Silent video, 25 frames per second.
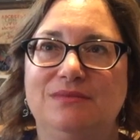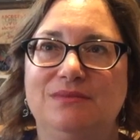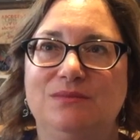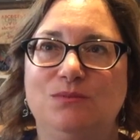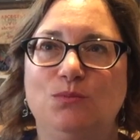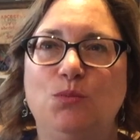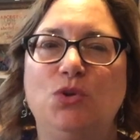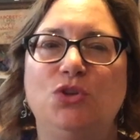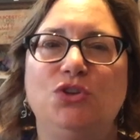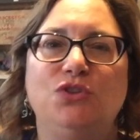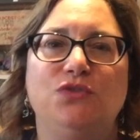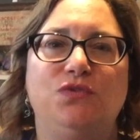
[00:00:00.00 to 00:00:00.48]

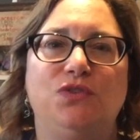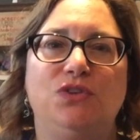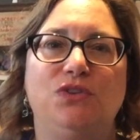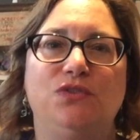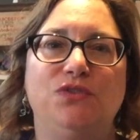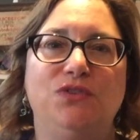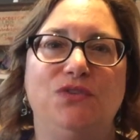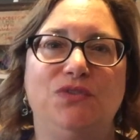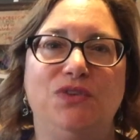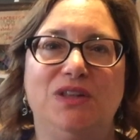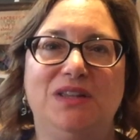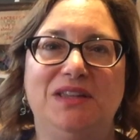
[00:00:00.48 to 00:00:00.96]
wonderful,
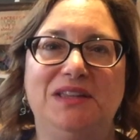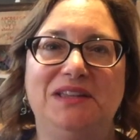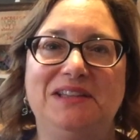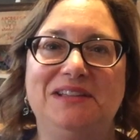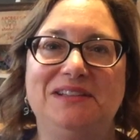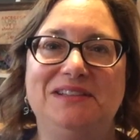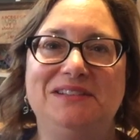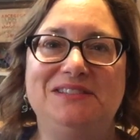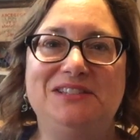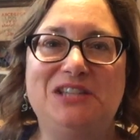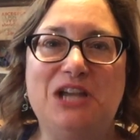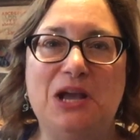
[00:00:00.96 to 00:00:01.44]

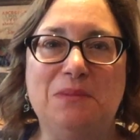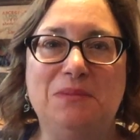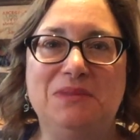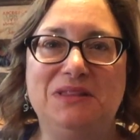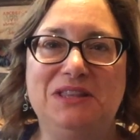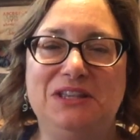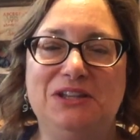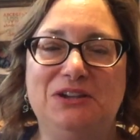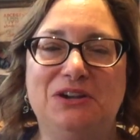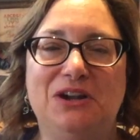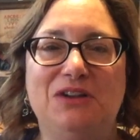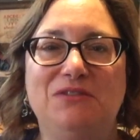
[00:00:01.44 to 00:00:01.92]
fulfilling time of
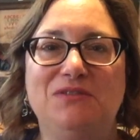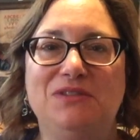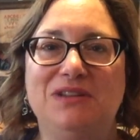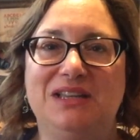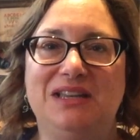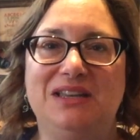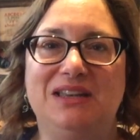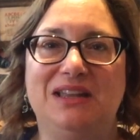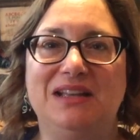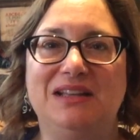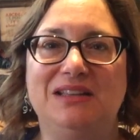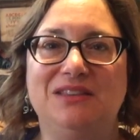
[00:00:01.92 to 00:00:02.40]
the year. I
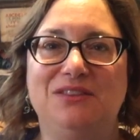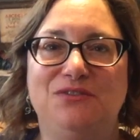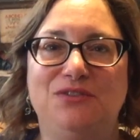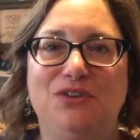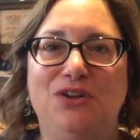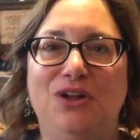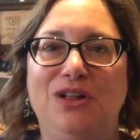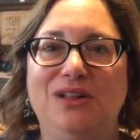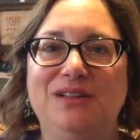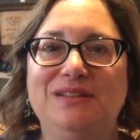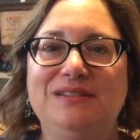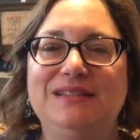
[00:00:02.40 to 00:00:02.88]
really like the
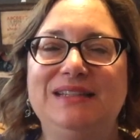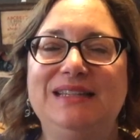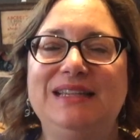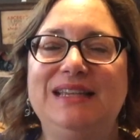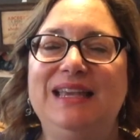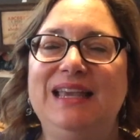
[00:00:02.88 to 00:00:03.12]
fall.